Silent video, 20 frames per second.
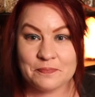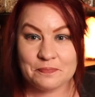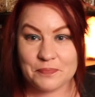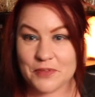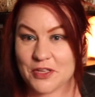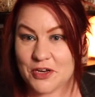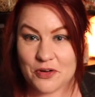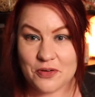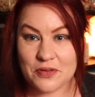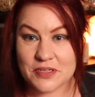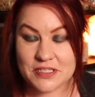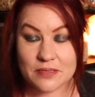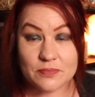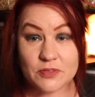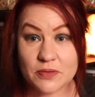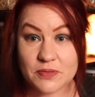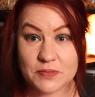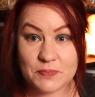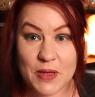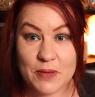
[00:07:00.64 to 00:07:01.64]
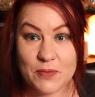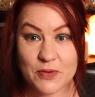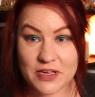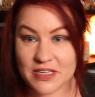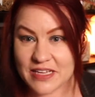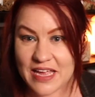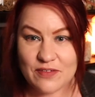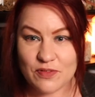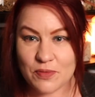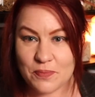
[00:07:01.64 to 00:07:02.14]
you know, sometimes people
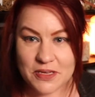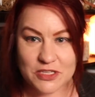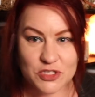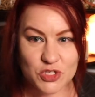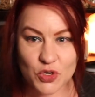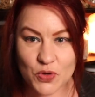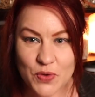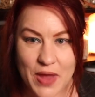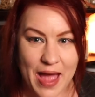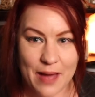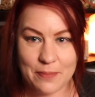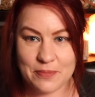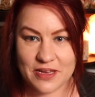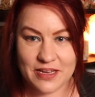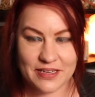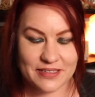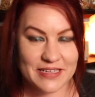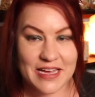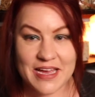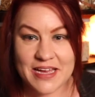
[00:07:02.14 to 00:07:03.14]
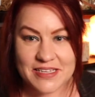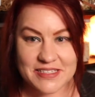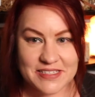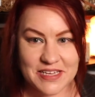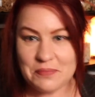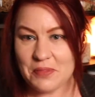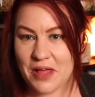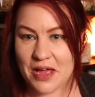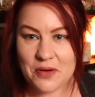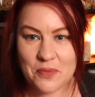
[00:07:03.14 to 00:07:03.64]
can even be too happy and
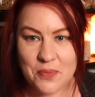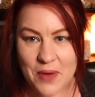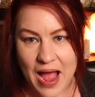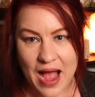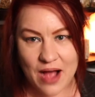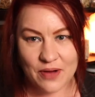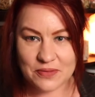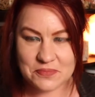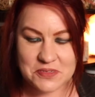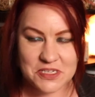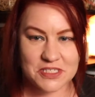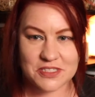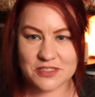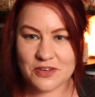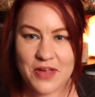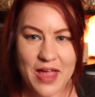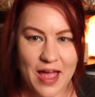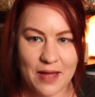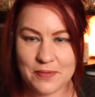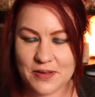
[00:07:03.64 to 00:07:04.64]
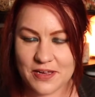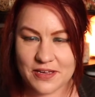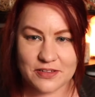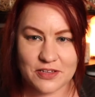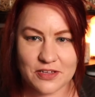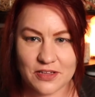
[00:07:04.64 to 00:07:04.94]
seem like, wow, I'm just so happy. And